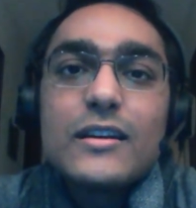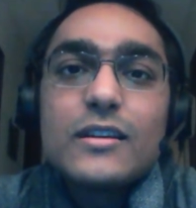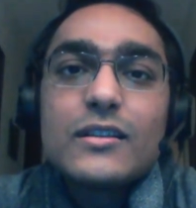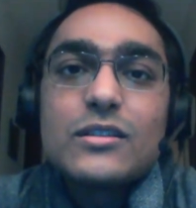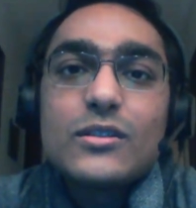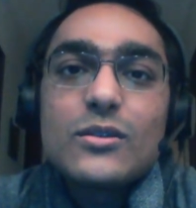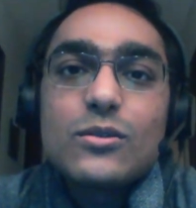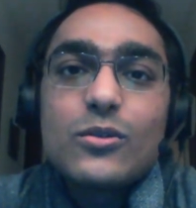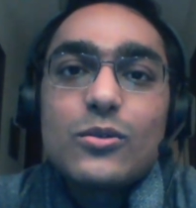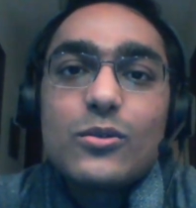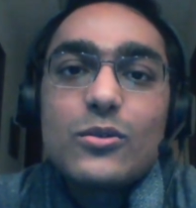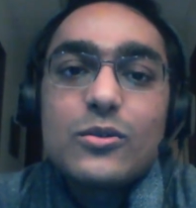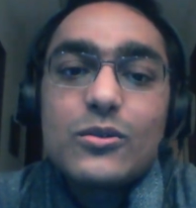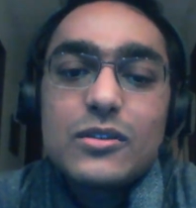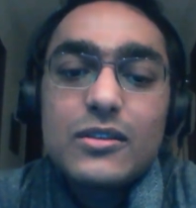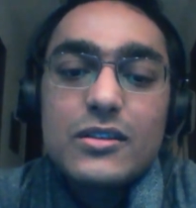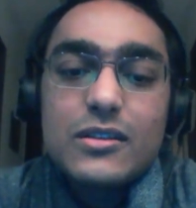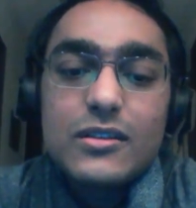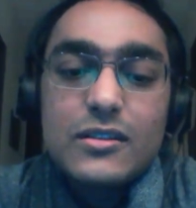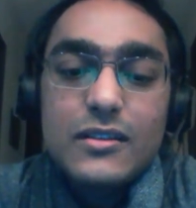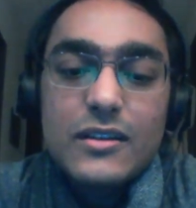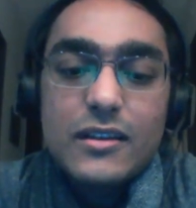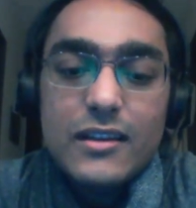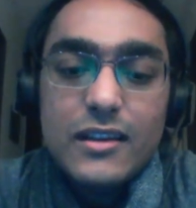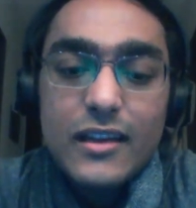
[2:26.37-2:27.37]
So
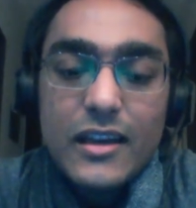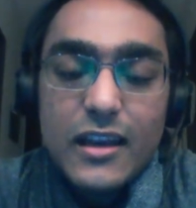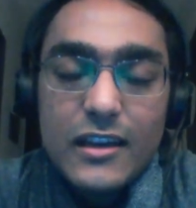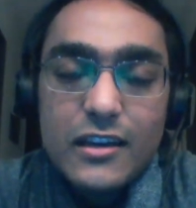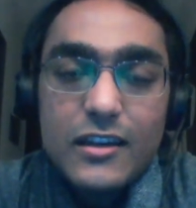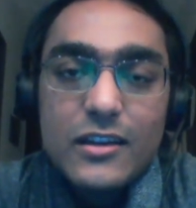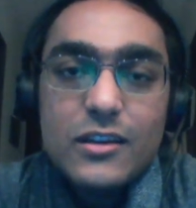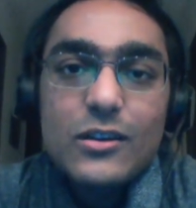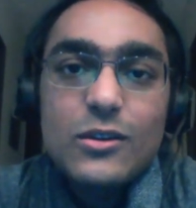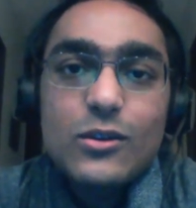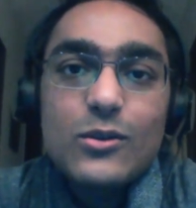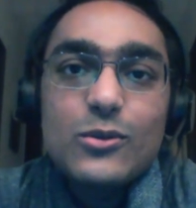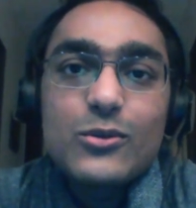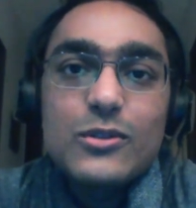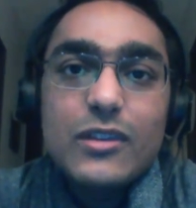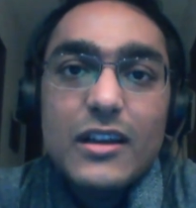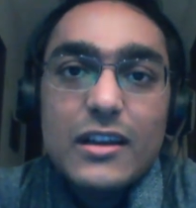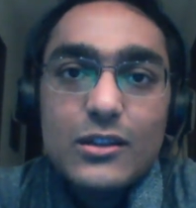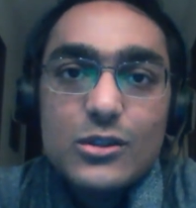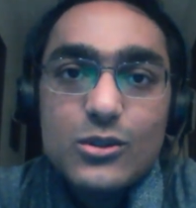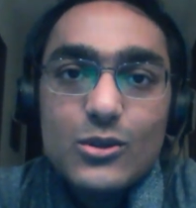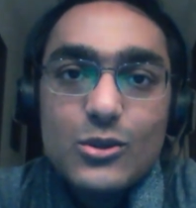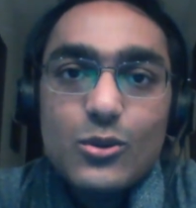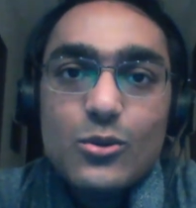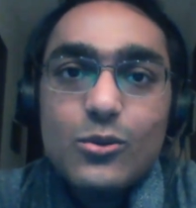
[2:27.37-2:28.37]
get into
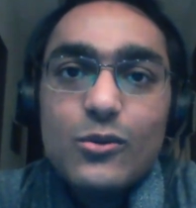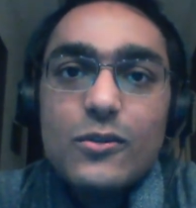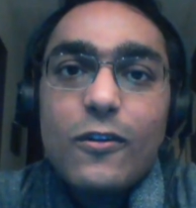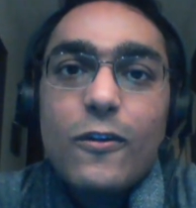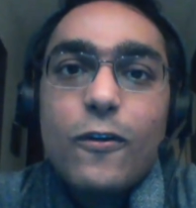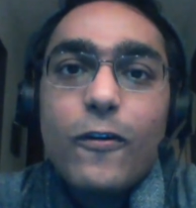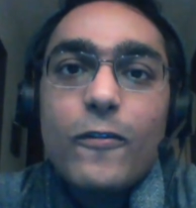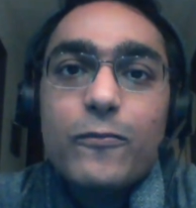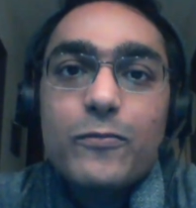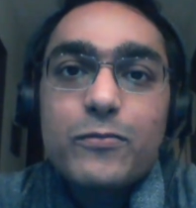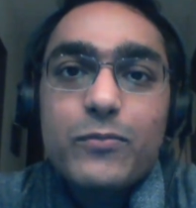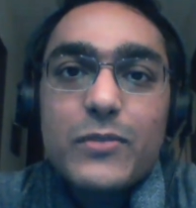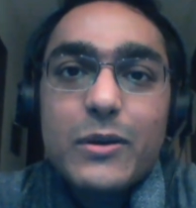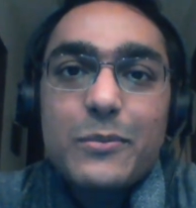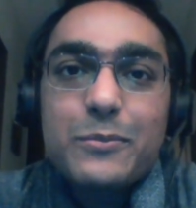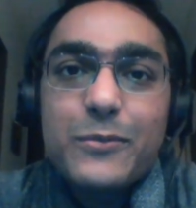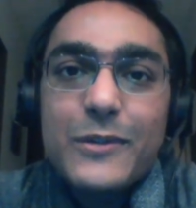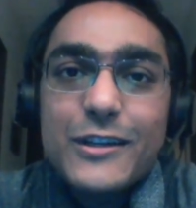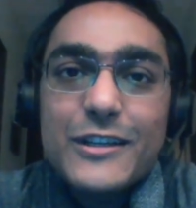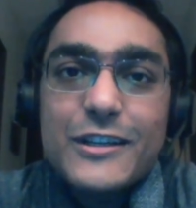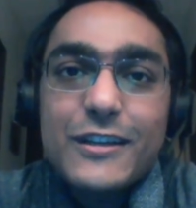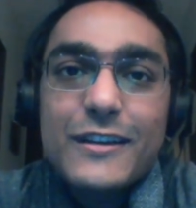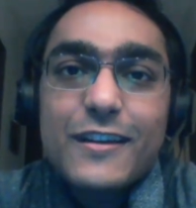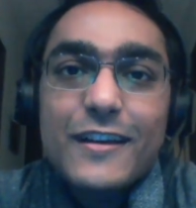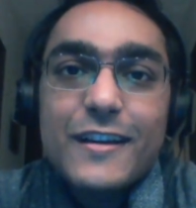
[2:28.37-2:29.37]
that zone of
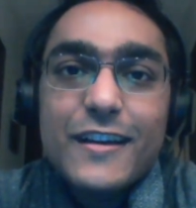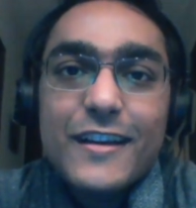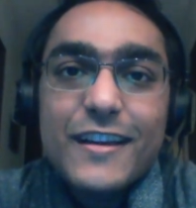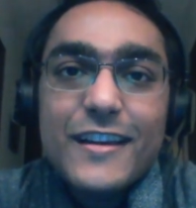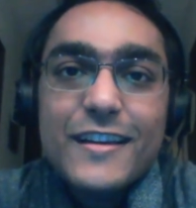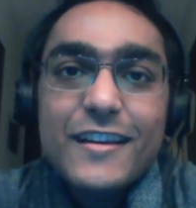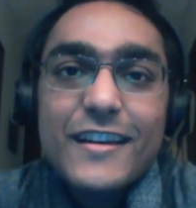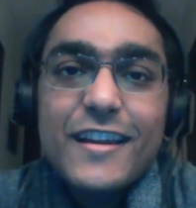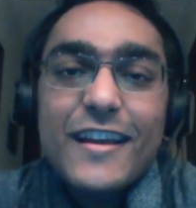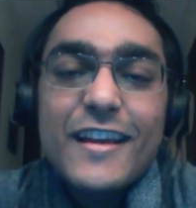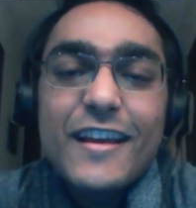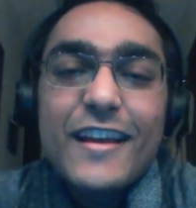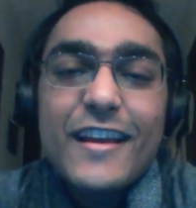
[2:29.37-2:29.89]
preparation again